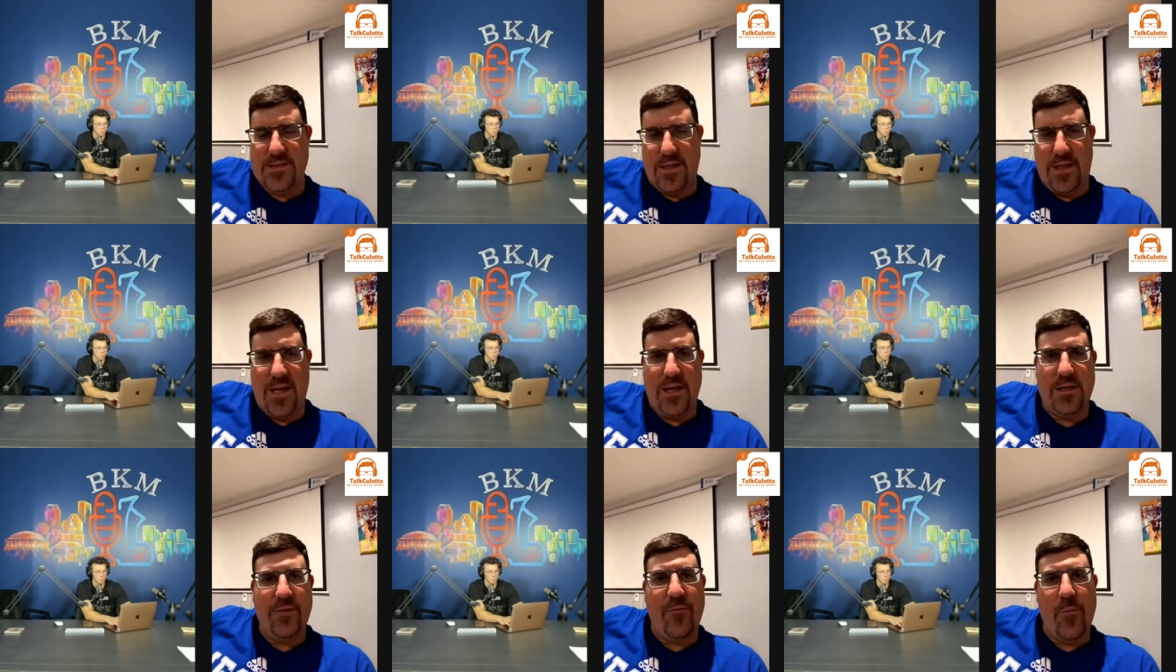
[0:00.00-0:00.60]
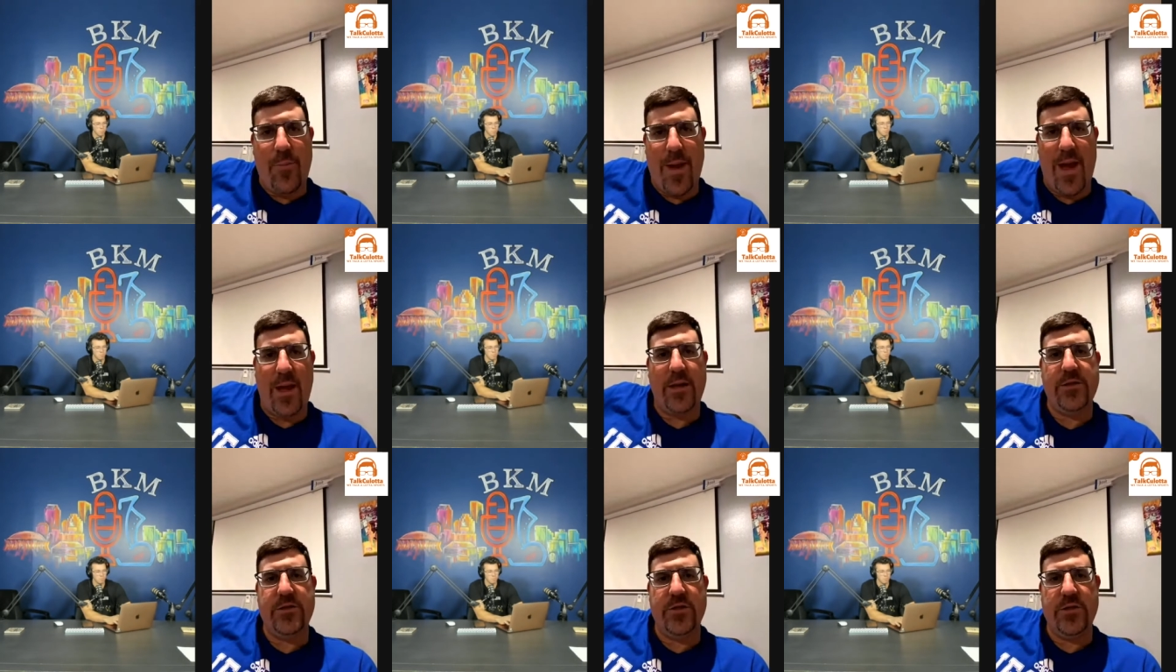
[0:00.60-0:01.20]
in a lot of different
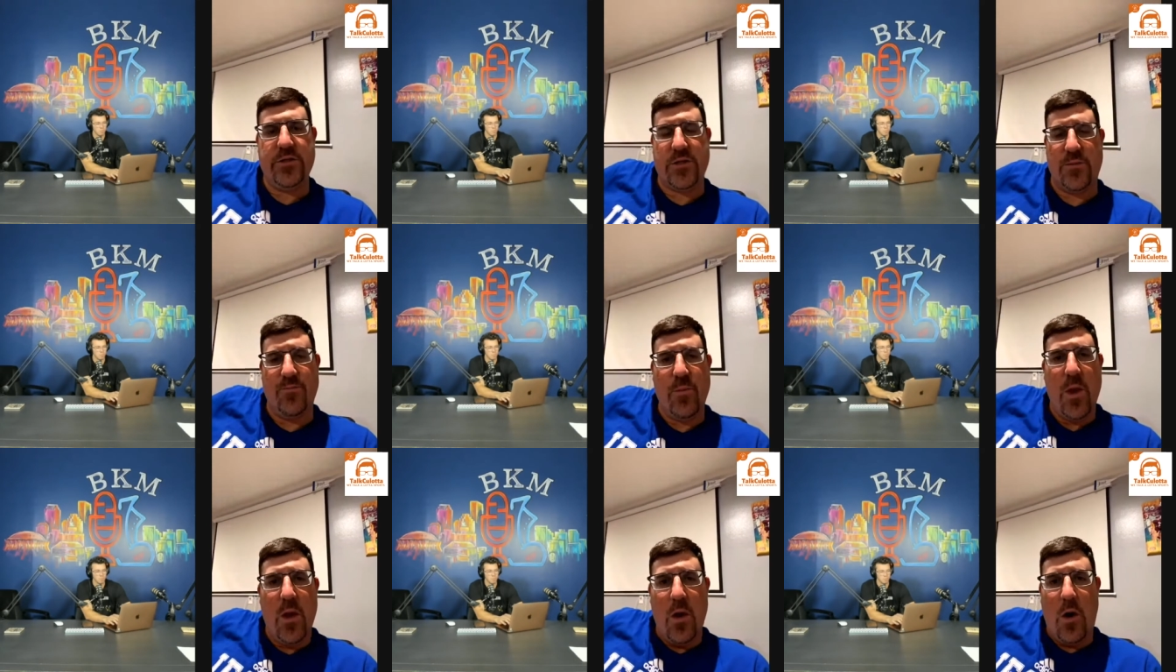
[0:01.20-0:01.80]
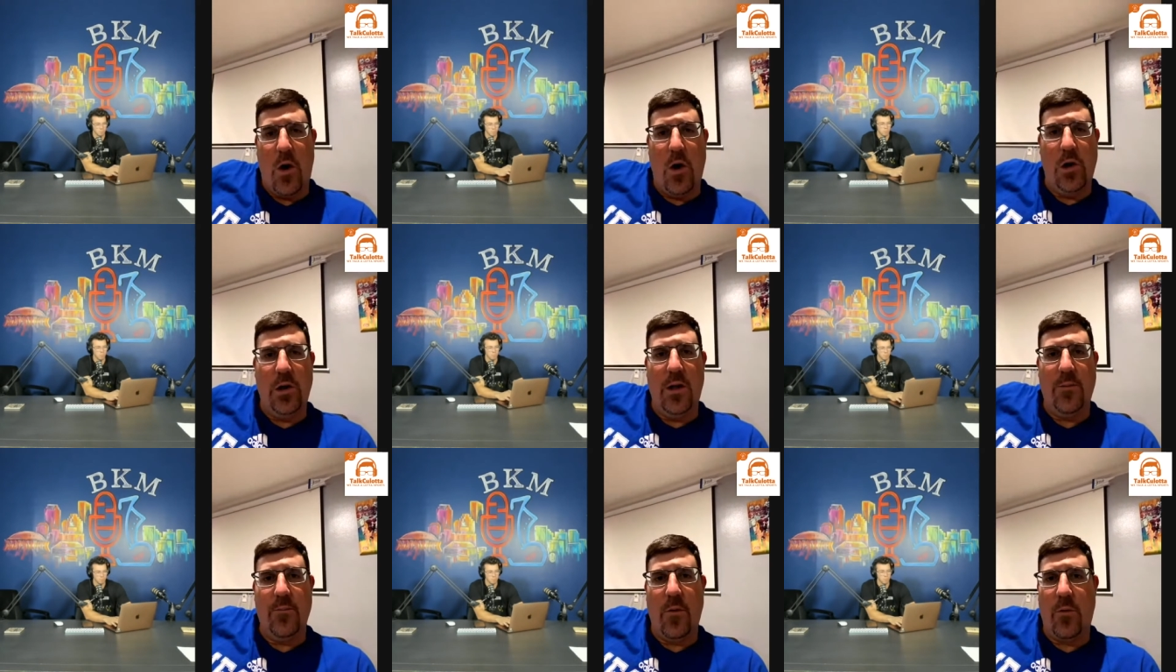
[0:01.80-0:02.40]
packages and
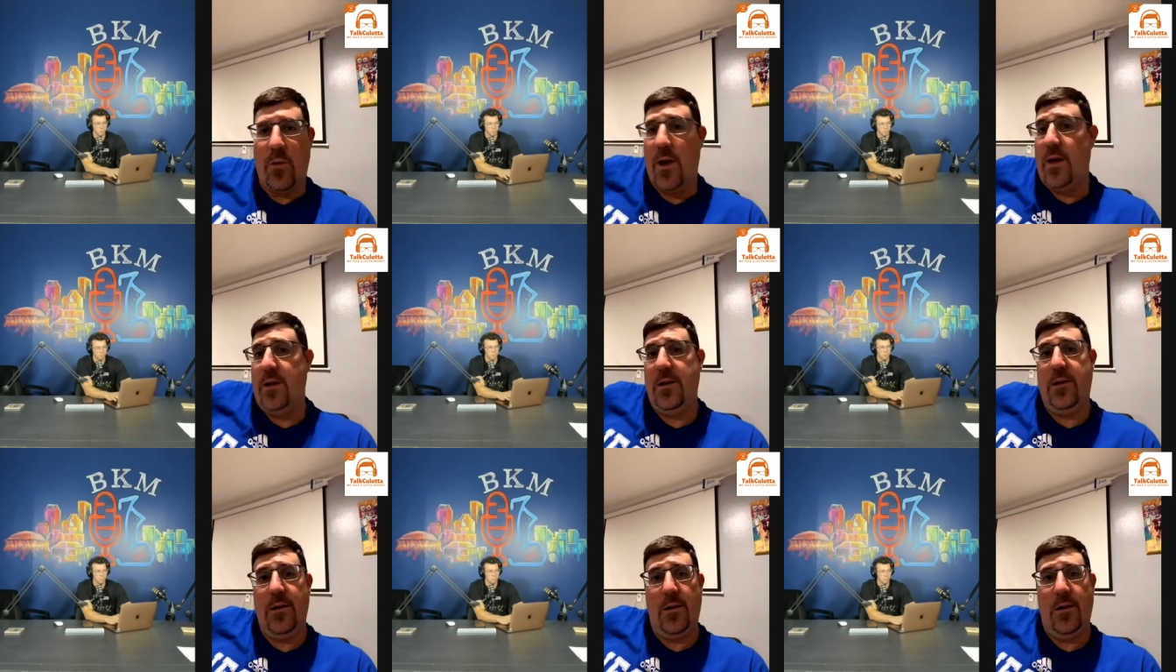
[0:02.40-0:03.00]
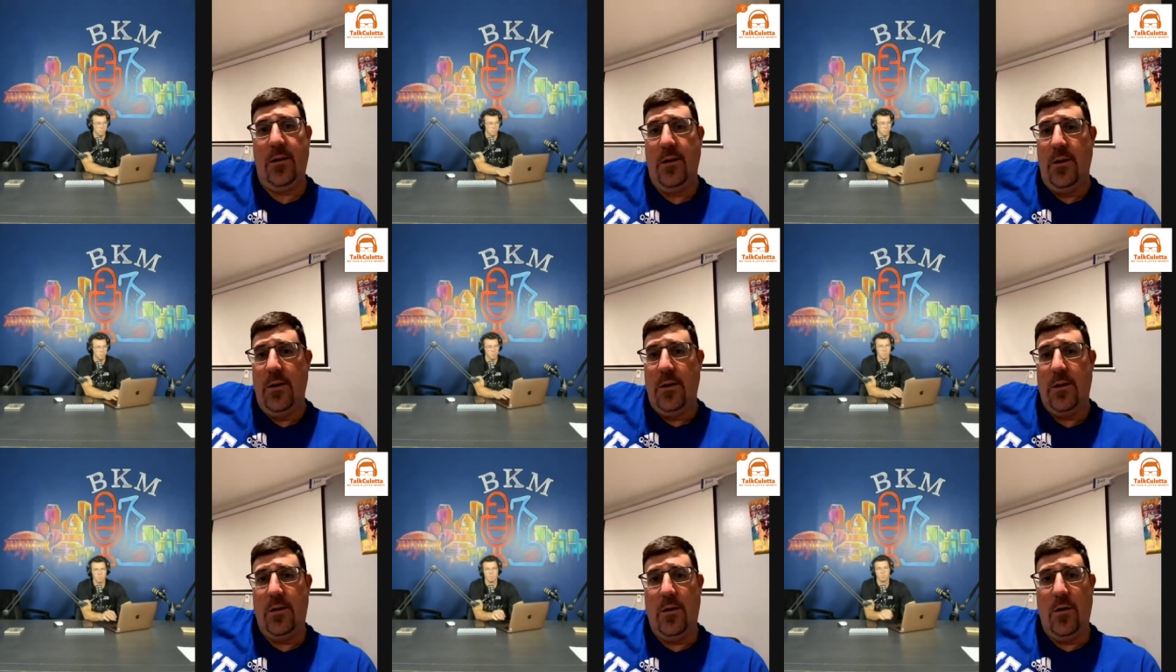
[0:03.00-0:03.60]
all of them are ready to
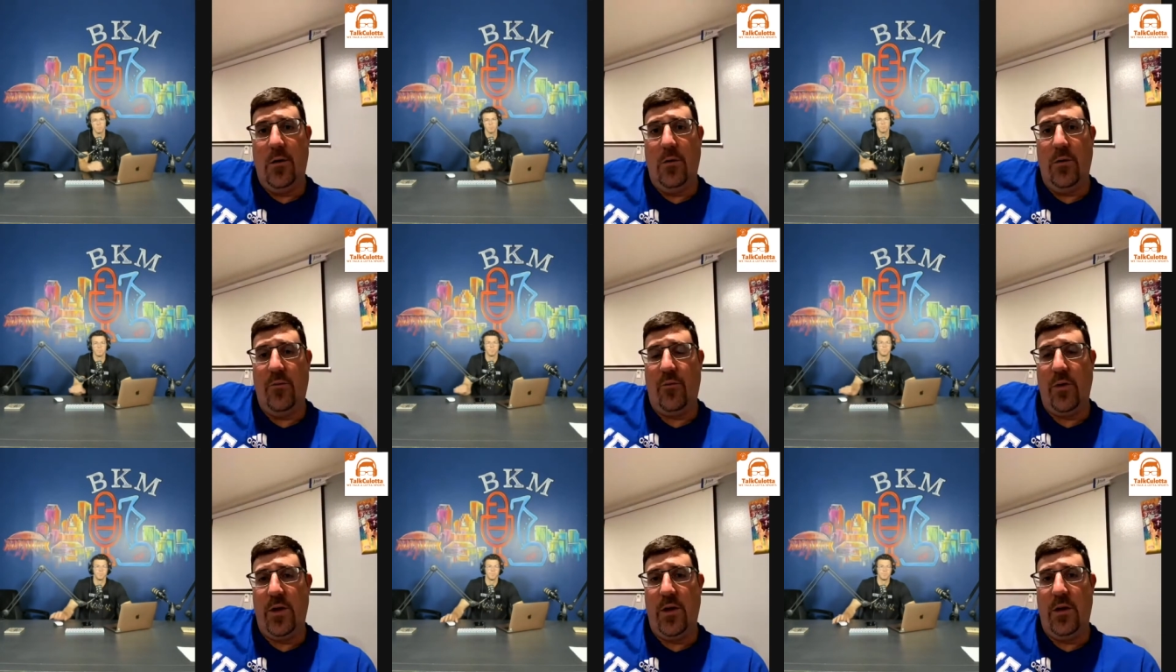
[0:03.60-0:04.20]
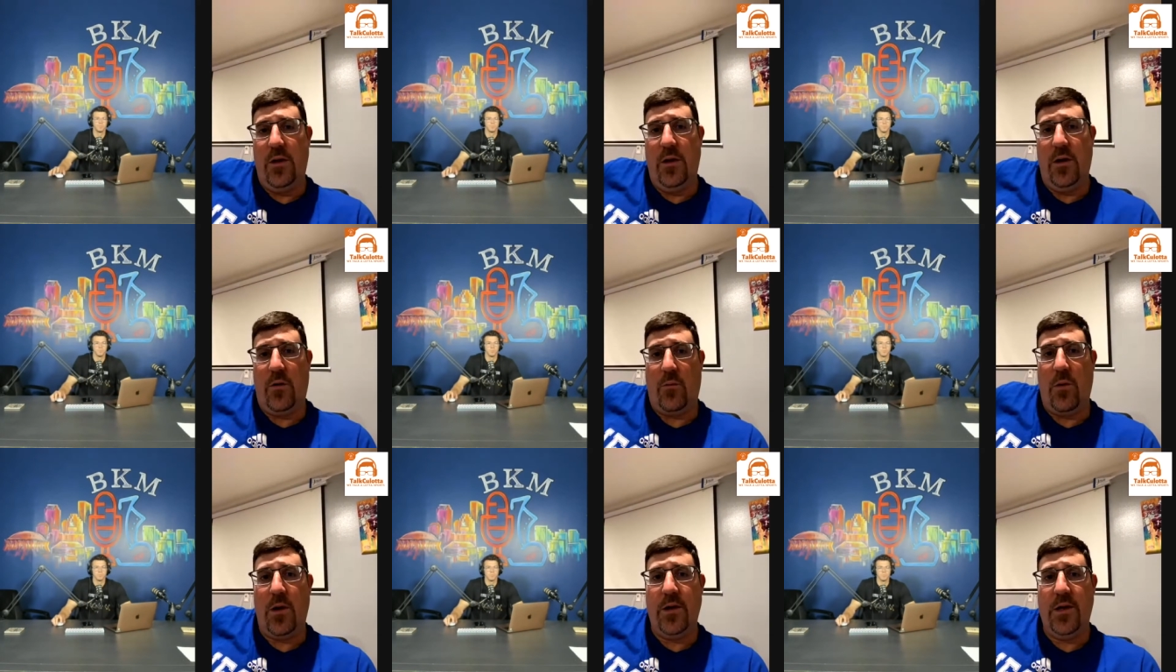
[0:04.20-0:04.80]
you know if we in a
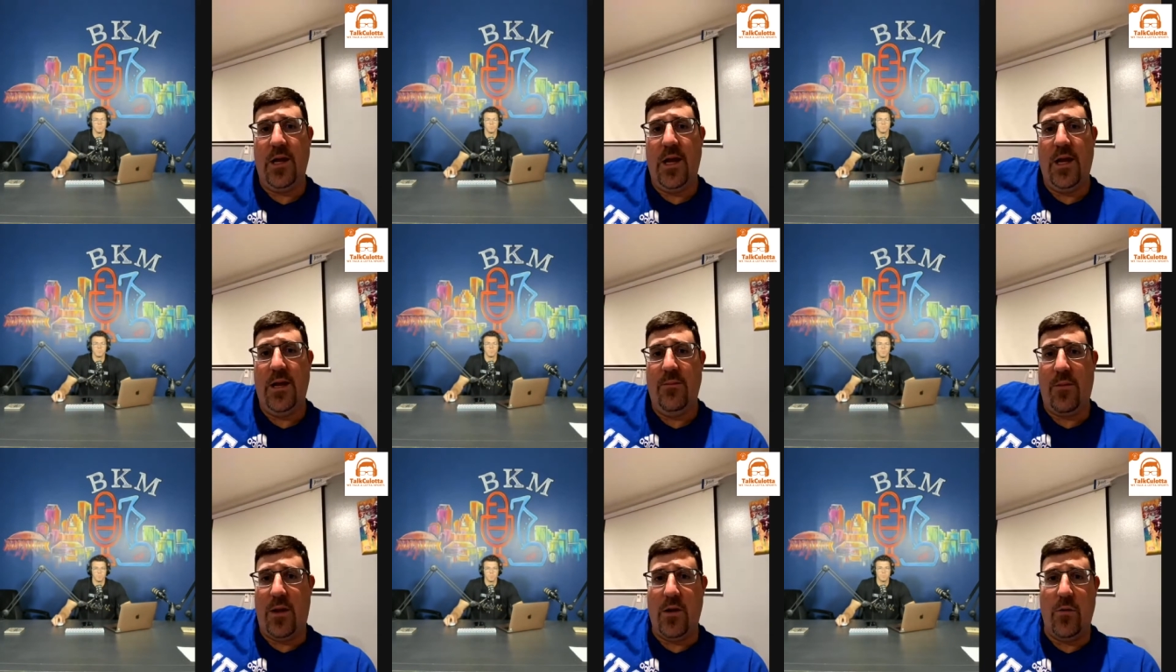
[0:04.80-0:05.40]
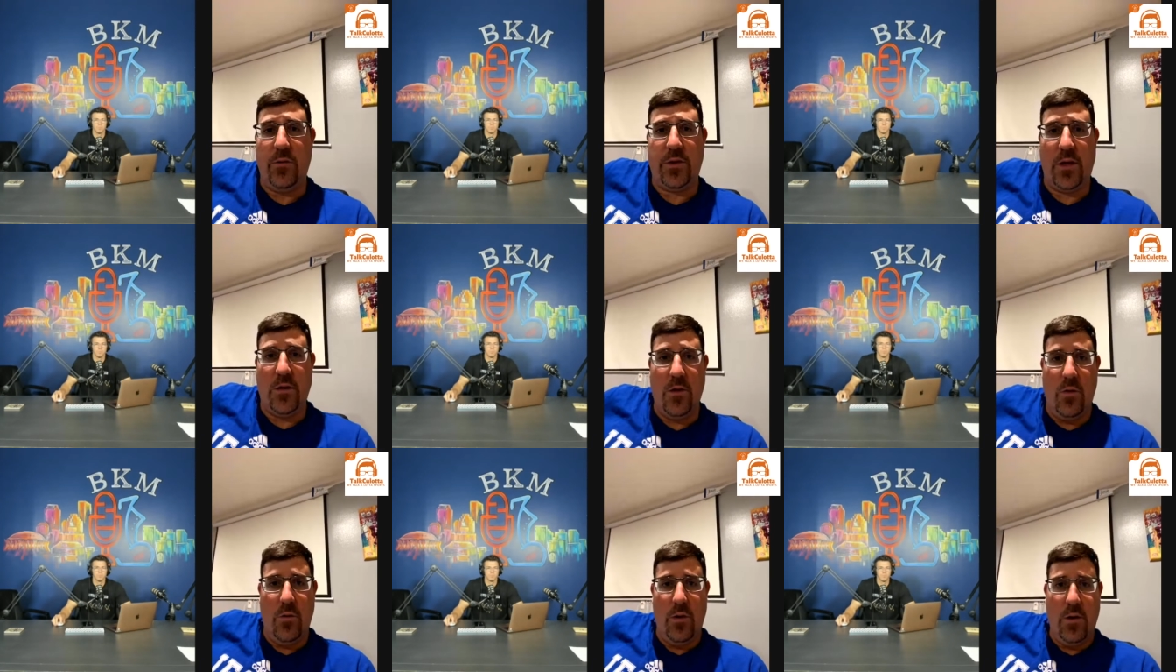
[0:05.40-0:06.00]
running game they know what they're
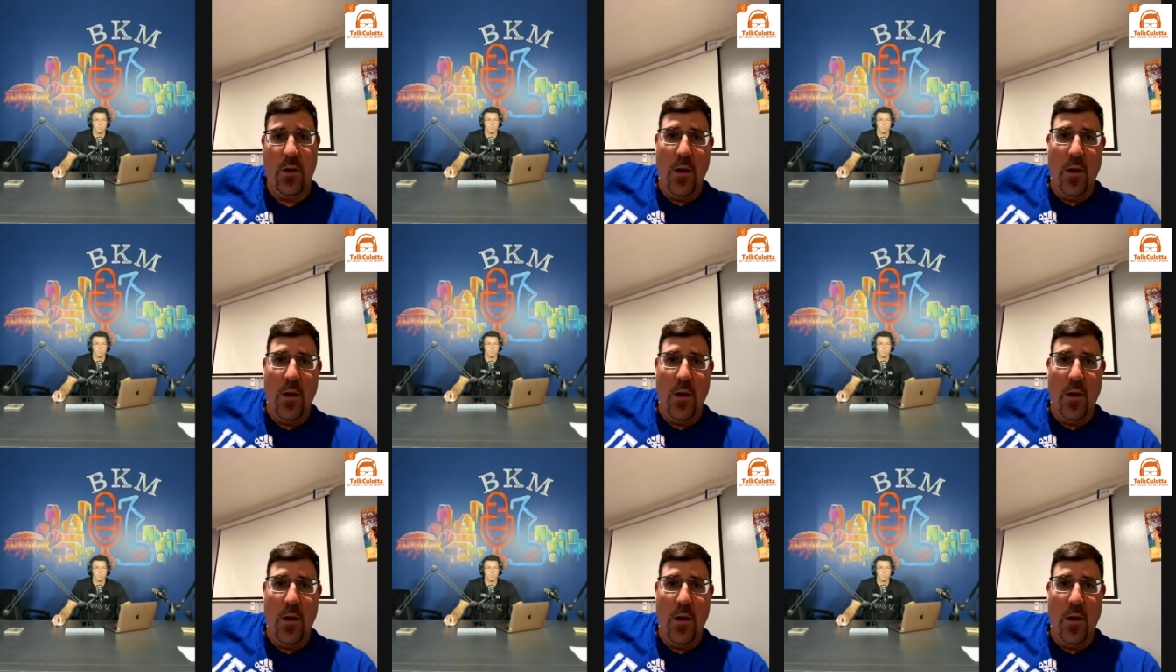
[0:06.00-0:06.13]
doing.